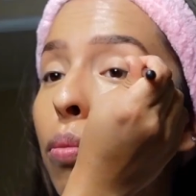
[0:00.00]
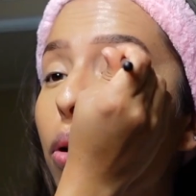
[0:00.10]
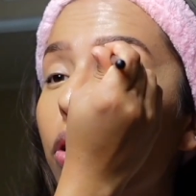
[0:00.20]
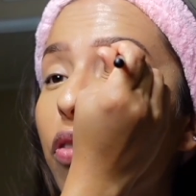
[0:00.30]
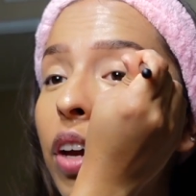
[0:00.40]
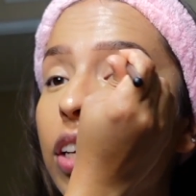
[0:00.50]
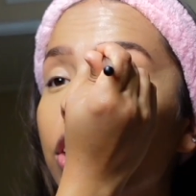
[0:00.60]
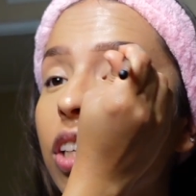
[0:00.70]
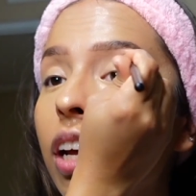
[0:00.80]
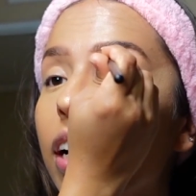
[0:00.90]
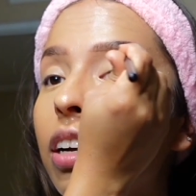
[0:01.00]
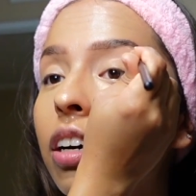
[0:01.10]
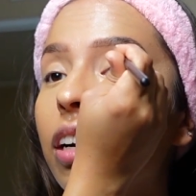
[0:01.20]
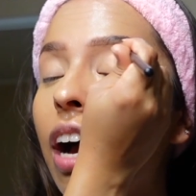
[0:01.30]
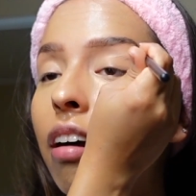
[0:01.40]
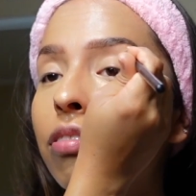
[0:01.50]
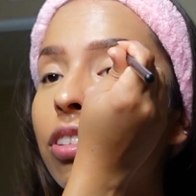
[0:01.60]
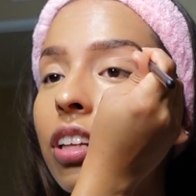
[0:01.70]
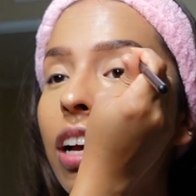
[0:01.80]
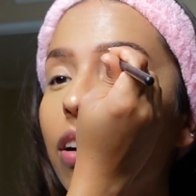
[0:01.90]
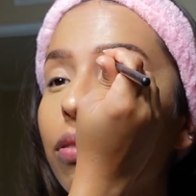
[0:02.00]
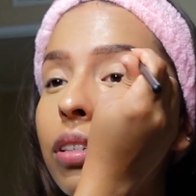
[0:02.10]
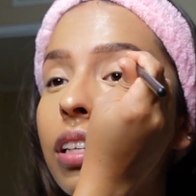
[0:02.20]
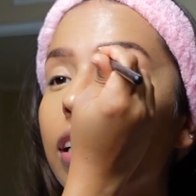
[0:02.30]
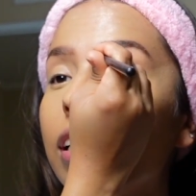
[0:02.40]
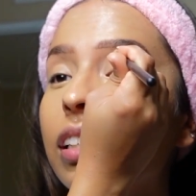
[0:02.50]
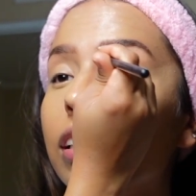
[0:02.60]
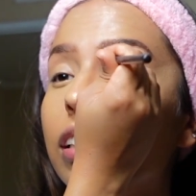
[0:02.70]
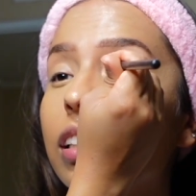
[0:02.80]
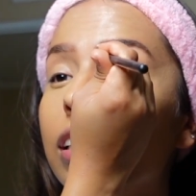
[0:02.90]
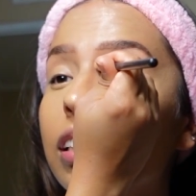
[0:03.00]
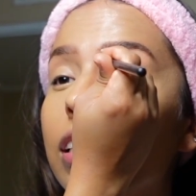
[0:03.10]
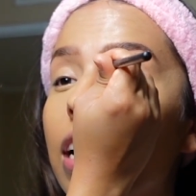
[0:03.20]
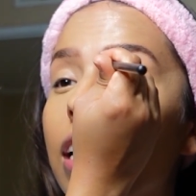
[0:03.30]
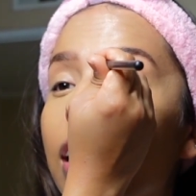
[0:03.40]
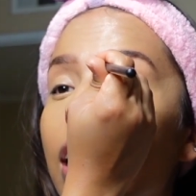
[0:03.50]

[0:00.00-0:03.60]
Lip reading: motivation I got after that was like insane